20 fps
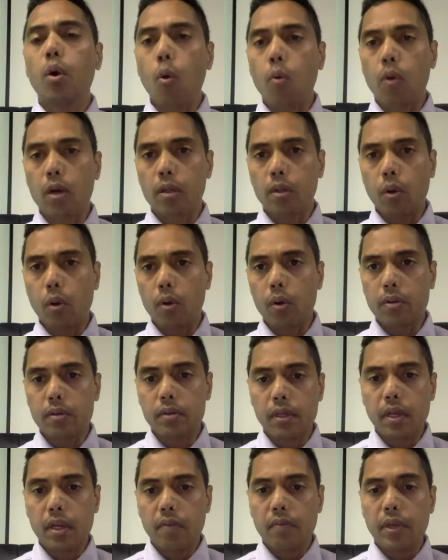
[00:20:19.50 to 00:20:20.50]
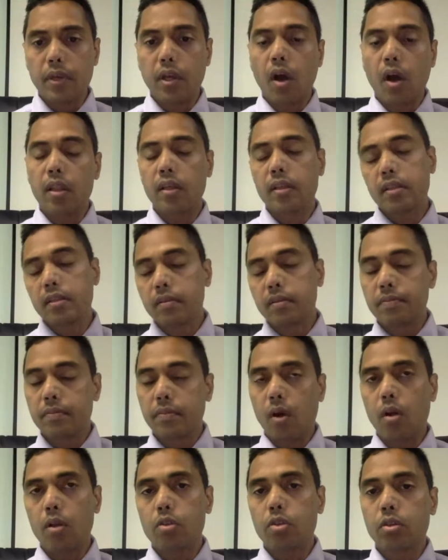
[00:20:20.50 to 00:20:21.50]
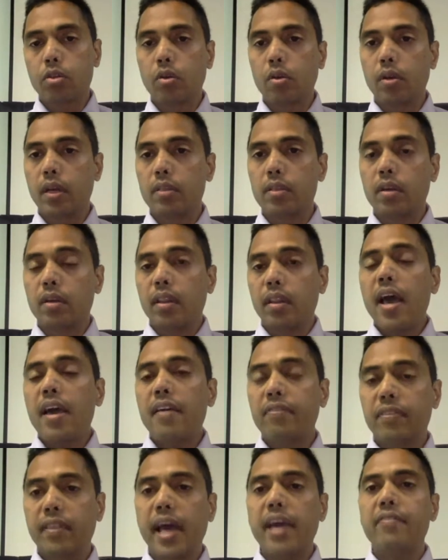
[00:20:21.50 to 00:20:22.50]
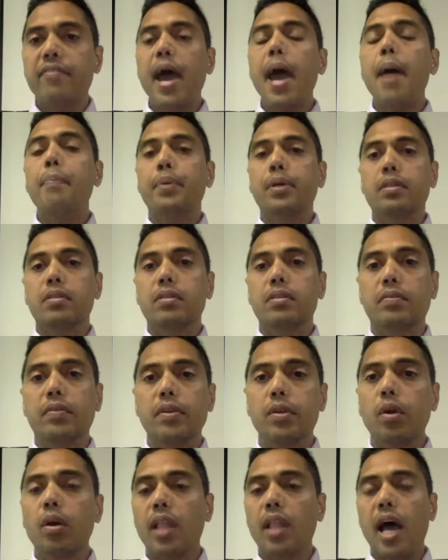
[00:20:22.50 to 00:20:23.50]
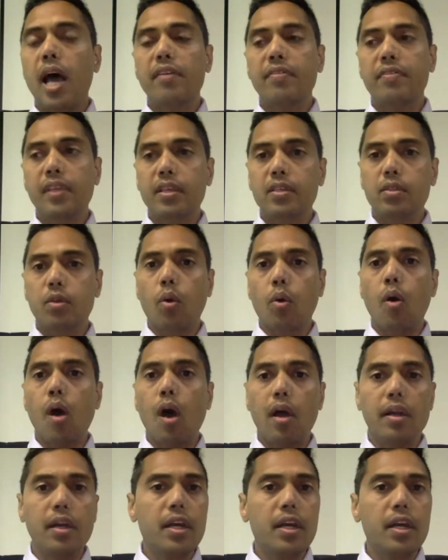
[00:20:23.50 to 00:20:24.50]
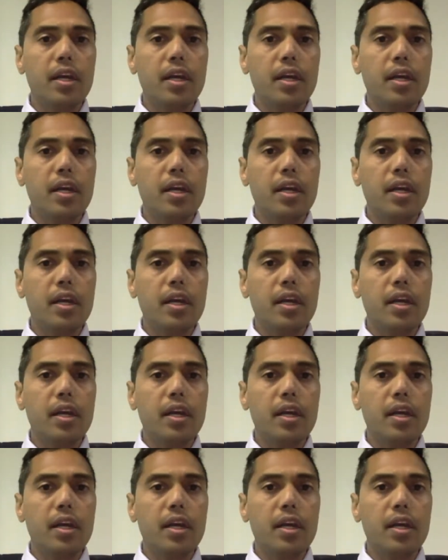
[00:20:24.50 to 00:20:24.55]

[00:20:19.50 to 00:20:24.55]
overload. We call it also known as our life. Life happens. You know, a lot of things go on.